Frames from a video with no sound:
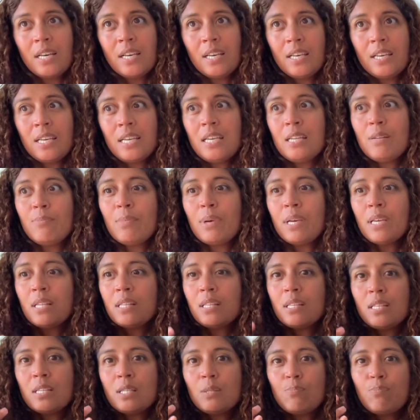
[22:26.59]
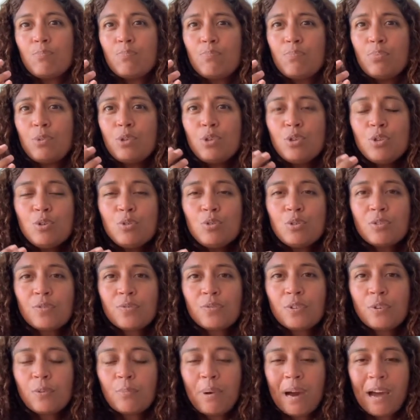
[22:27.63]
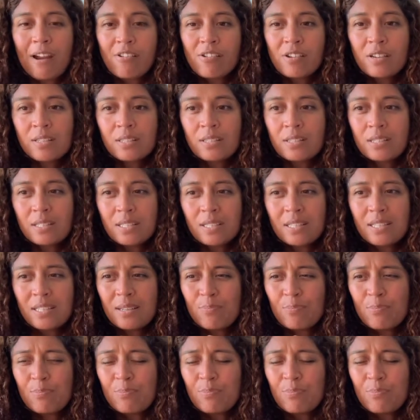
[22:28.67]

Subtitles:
he'd made these beautiful Barons and